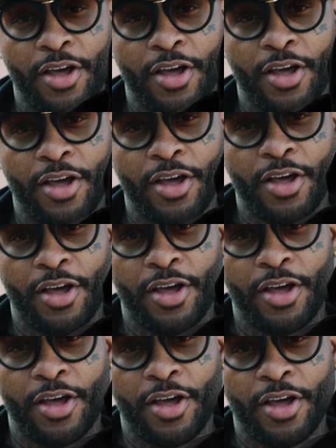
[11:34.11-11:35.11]

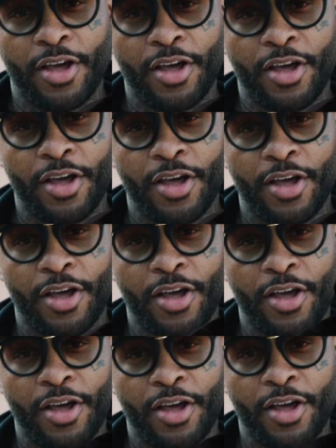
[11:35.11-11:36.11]

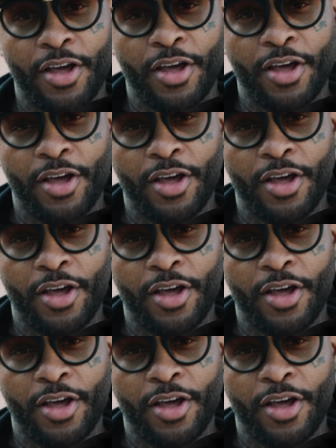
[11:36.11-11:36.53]
(not speaking)